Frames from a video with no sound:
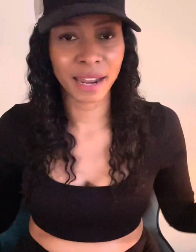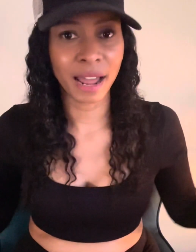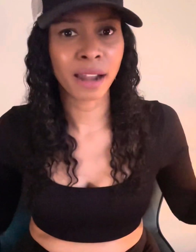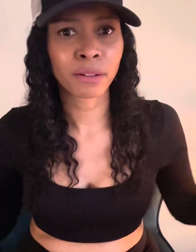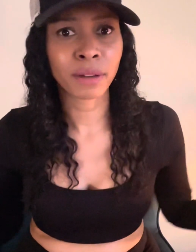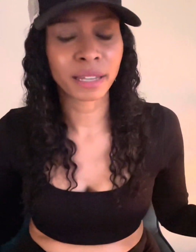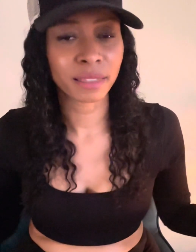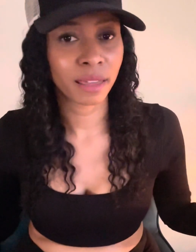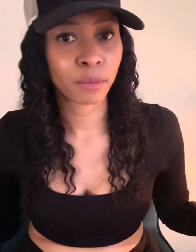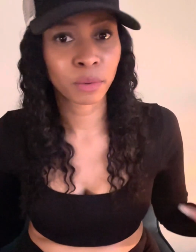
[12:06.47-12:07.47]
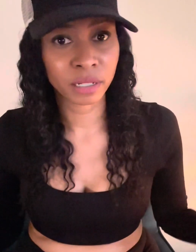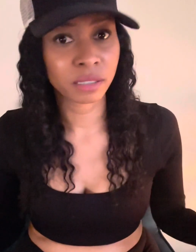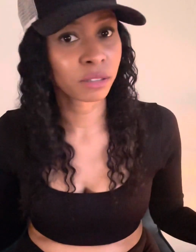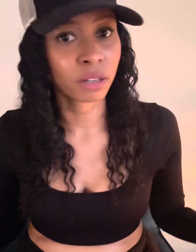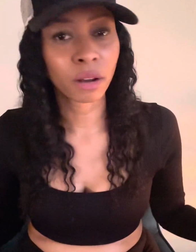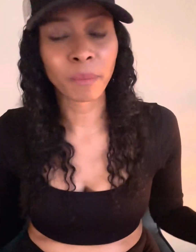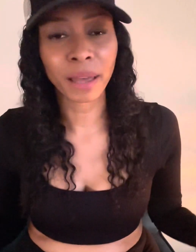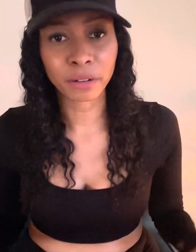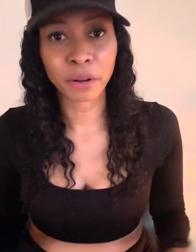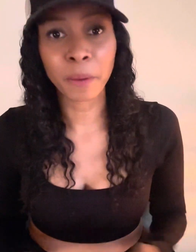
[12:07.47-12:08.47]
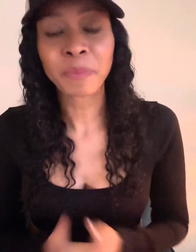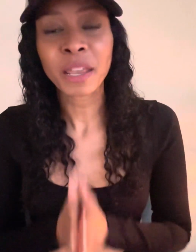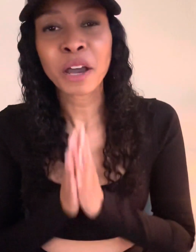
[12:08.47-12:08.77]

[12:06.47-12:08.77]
How do I get that? What is, I don't know.